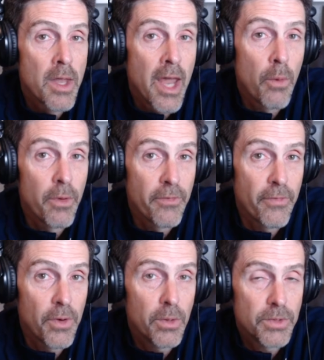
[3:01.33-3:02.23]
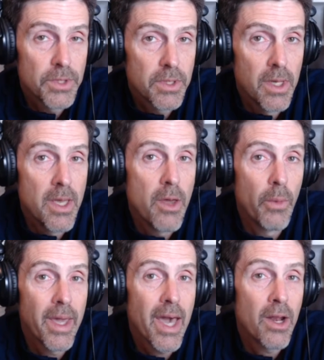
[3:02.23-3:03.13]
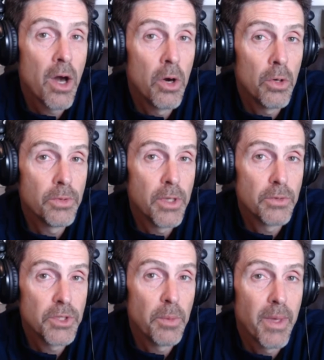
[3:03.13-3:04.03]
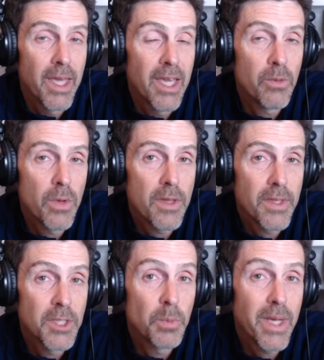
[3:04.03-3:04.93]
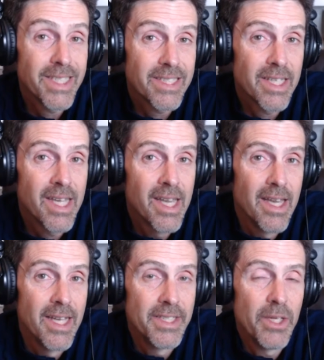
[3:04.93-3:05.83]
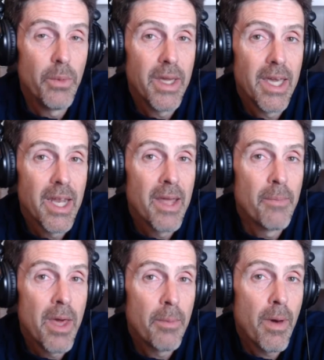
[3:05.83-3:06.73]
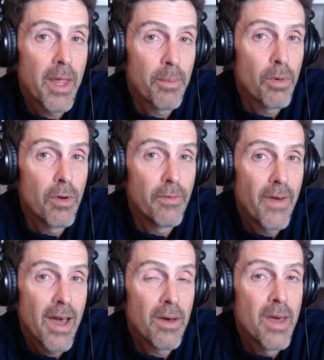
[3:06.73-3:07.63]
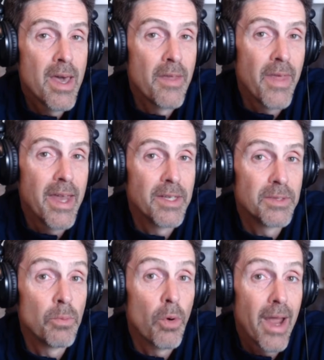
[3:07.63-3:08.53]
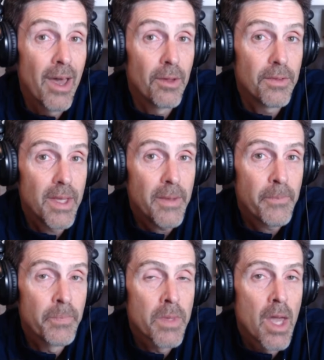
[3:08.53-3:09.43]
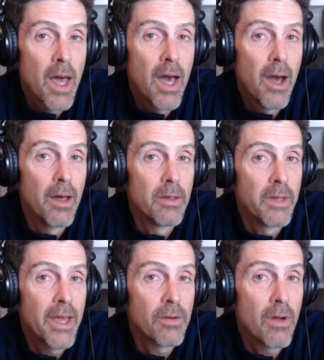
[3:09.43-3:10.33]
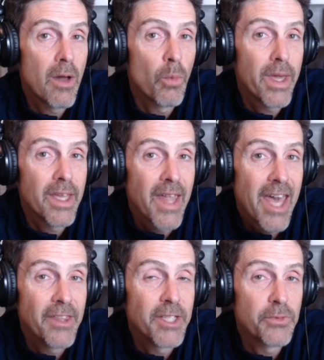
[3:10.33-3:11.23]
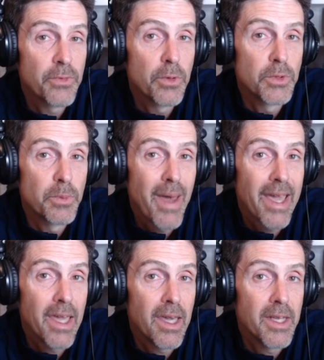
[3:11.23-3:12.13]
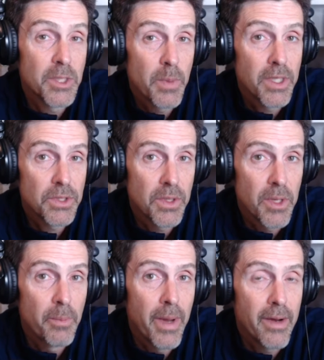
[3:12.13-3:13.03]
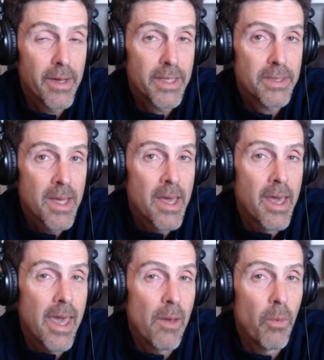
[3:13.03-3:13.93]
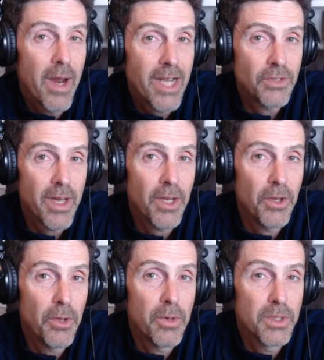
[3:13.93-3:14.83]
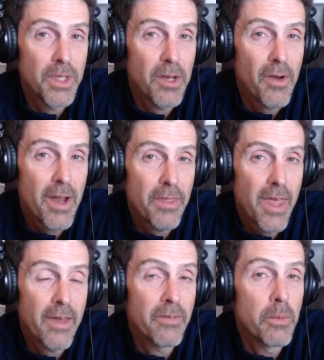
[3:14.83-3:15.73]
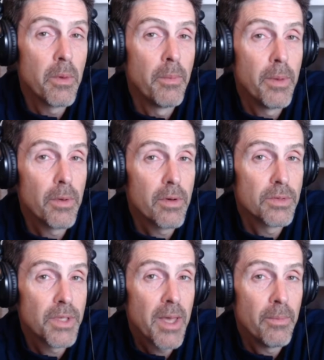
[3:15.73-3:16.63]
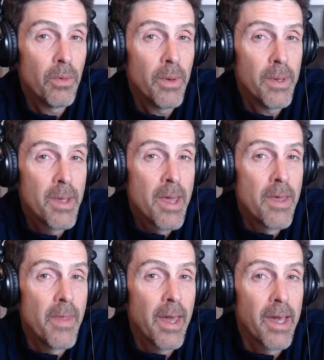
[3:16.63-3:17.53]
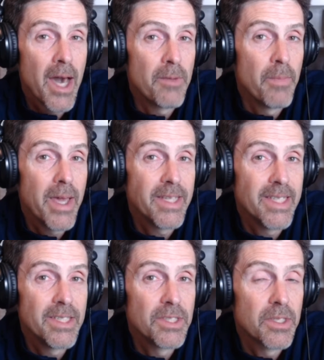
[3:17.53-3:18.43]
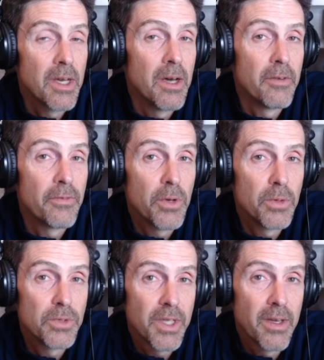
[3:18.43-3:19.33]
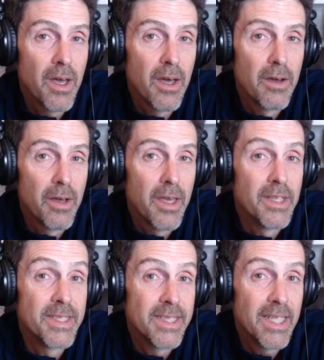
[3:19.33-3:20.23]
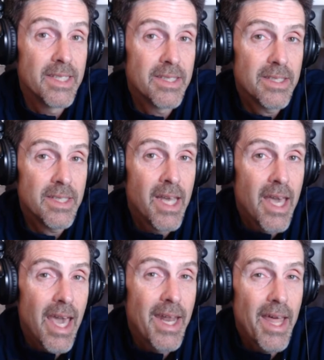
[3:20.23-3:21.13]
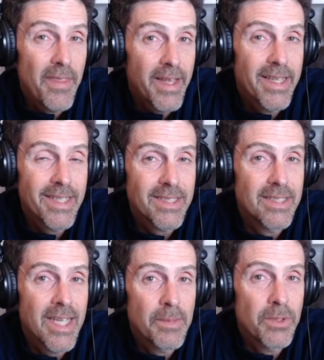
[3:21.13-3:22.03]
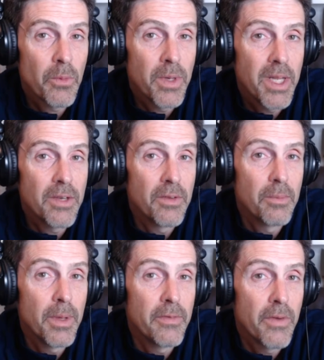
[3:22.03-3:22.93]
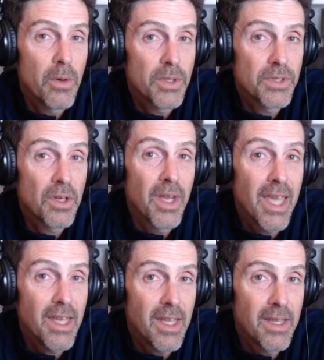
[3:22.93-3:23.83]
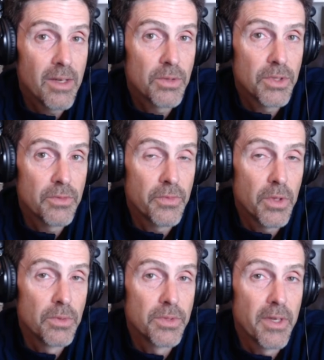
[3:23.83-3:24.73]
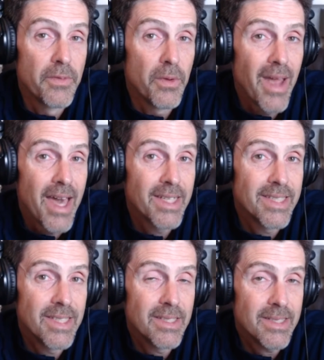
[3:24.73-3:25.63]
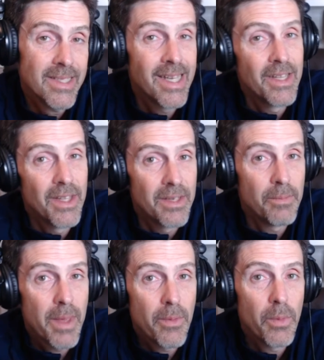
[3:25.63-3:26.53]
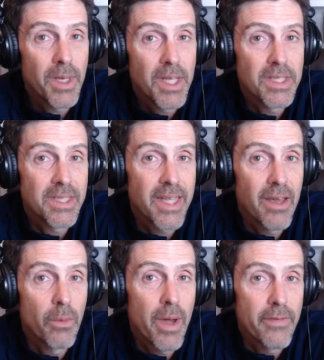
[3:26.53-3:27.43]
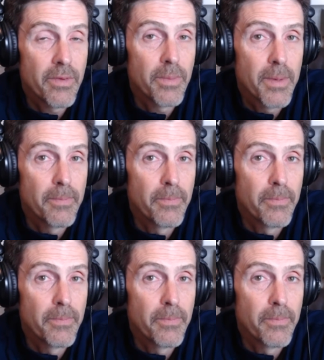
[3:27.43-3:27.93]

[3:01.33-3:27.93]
Now with fruits, we kind of hold those to begin with, especially until we get a metabolic profile that is more healthy. Later on, we can add these fruits back in, especially the berries. And what I try to do is I try to think from a biblical standpoint that God made these fruits in season. And I think that's the times that we need to be focused on eating those fruits. If they're out of season, then maybe we need to stay away from them.